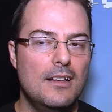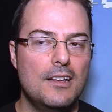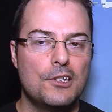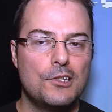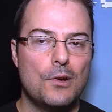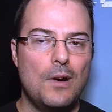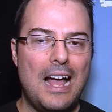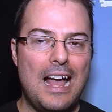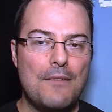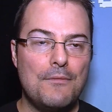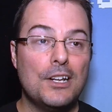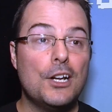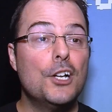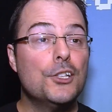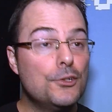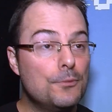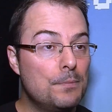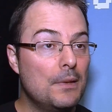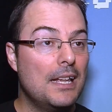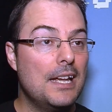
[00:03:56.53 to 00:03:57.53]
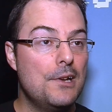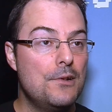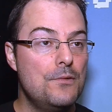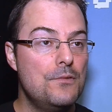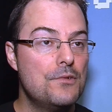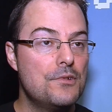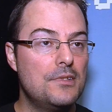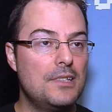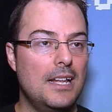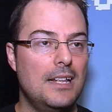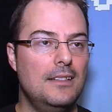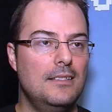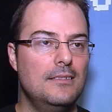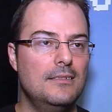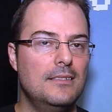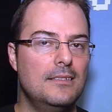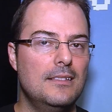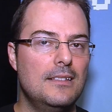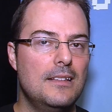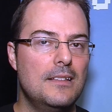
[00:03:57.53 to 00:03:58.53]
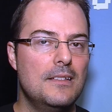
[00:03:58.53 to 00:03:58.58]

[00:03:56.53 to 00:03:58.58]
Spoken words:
So having other players then